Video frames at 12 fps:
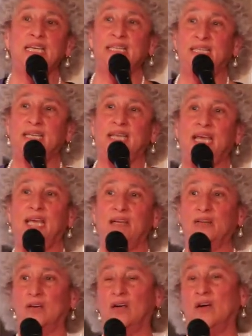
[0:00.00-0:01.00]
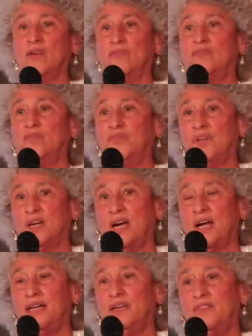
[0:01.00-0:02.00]
indicator of the
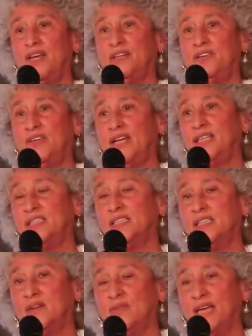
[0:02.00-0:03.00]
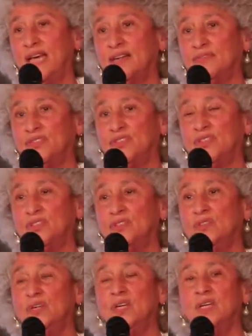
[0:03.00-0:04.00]
kind of education that we have to
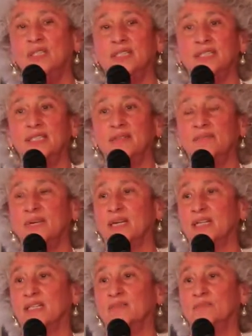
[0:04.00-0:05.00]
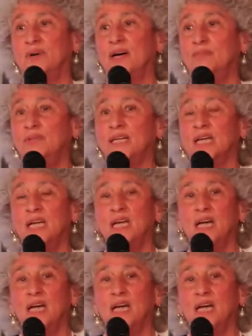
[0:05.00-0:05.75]
do to the American public.